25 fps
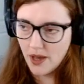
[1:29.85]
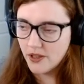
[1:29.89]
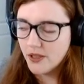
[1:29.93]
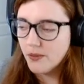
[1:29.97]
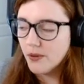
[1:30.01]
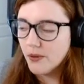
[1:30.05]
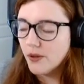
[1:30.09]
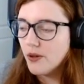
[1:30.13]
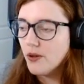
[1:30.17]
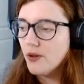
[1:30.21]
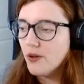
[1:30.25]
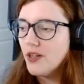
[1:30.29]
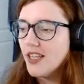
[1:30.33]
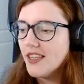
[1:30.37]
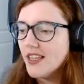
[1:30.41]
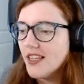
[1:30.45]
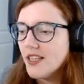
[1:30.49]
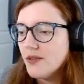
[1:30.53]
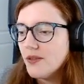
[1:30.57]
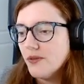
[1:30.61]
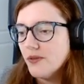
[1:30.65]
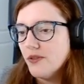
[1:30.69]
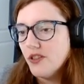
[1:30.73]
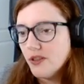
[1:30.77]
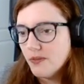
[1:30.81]
So we're calling
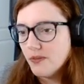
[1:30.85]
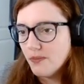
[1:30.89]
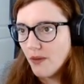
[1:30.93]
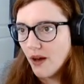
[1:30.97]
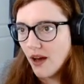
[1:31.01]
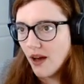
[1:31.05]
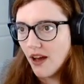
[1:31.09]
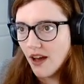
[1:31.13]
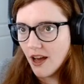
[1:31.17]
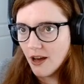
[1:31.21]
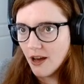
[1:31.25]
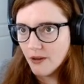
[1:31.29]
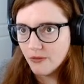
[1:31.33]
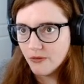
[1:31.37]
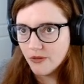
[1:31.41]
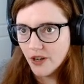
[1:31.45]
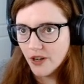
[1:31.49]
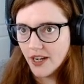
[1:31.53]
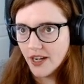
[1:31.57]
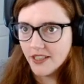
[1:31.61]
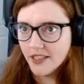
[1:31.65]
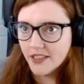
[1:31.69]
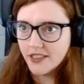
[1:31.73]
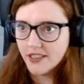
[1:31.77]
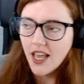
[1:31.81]
this one Smart
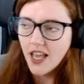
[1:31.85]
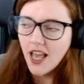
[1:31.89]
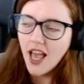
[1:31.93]
Upgrades